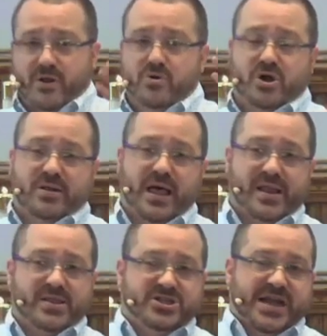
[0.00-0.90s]
online in the
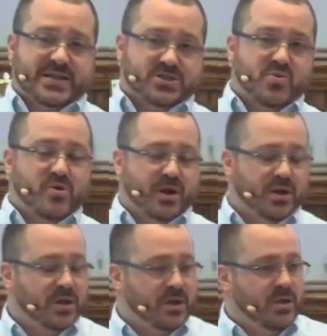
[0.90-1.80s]
chat this morning.
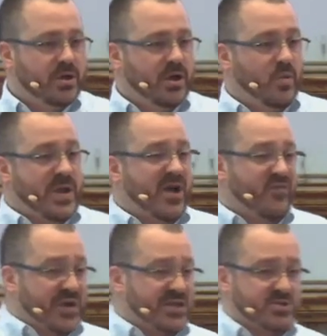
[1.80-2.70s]
We have
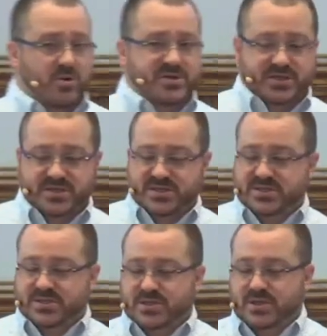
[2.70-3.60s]
resources,
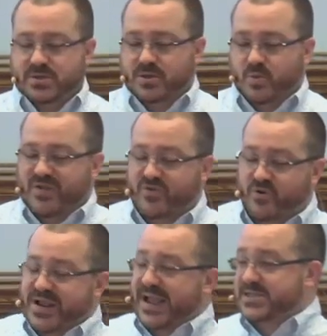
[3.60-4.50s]
we have
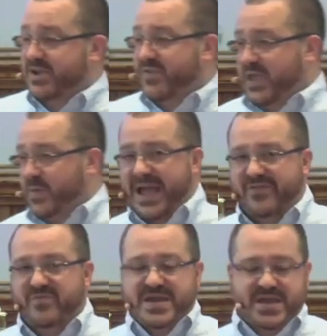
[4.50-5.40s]
creativity, we have
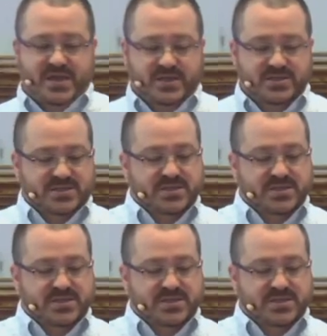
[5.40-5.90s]
means,